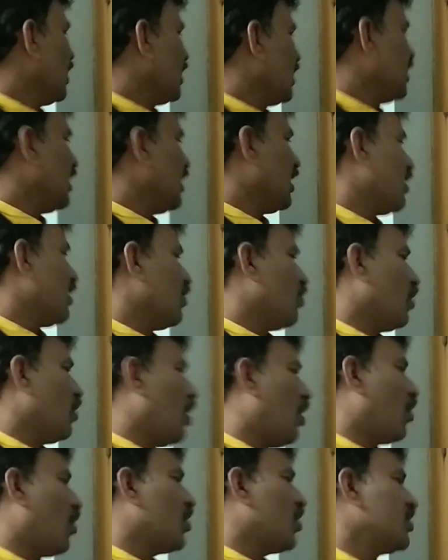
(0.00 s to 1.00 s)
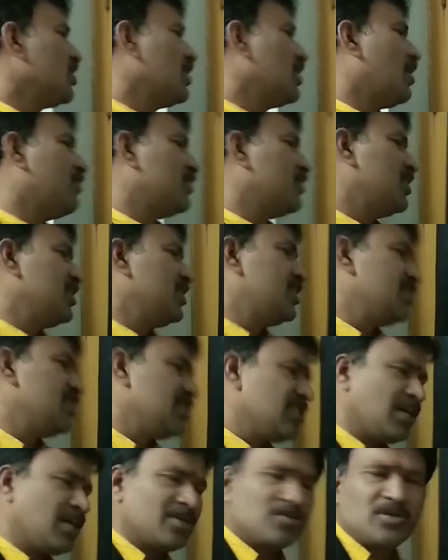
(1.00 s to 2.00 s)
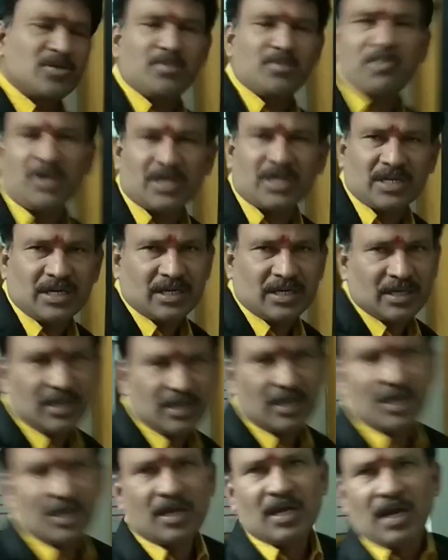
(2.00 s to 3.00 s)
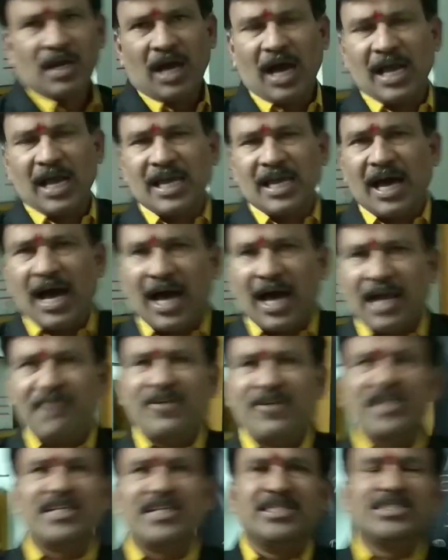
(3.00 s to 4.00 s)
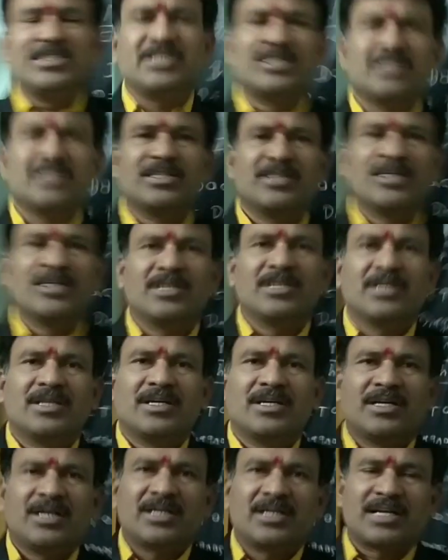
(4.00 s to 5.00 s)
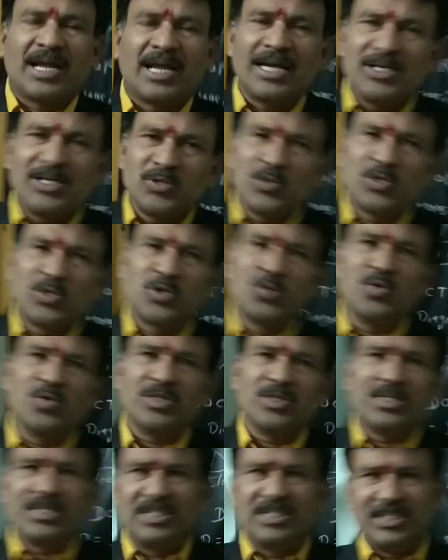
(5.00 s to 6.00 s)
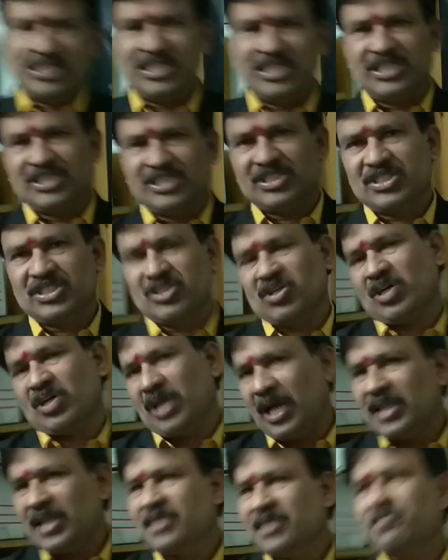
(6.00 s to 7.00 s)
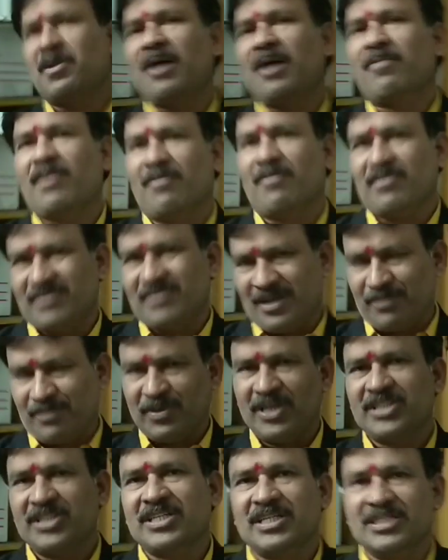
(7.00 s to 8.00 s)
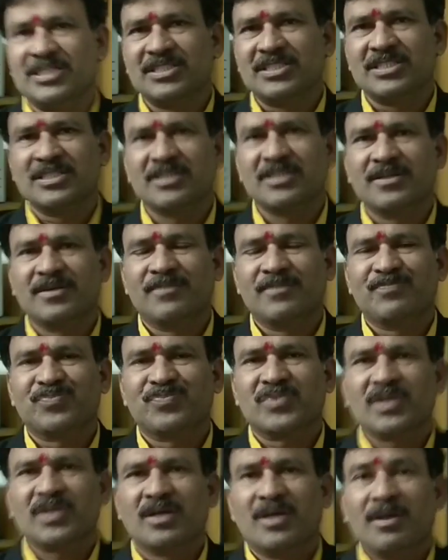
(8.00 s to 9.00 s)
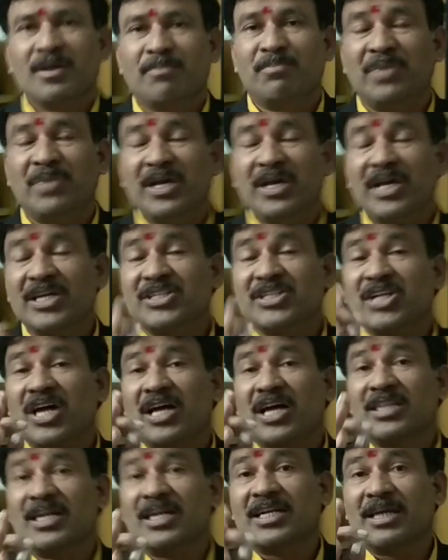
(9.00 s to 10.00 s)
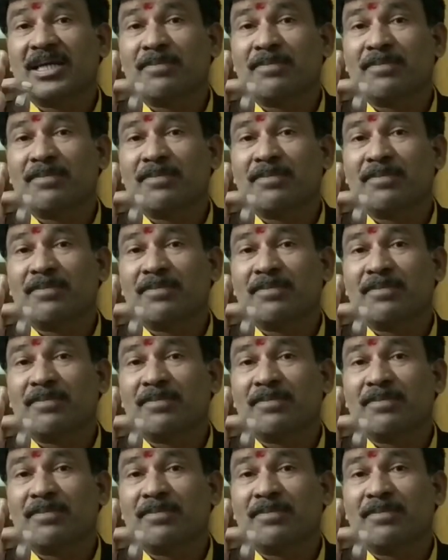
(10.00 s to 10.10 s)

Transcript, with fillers: Here origin of the disease is also important. I always try to cure the disease, health problem of the patients based on the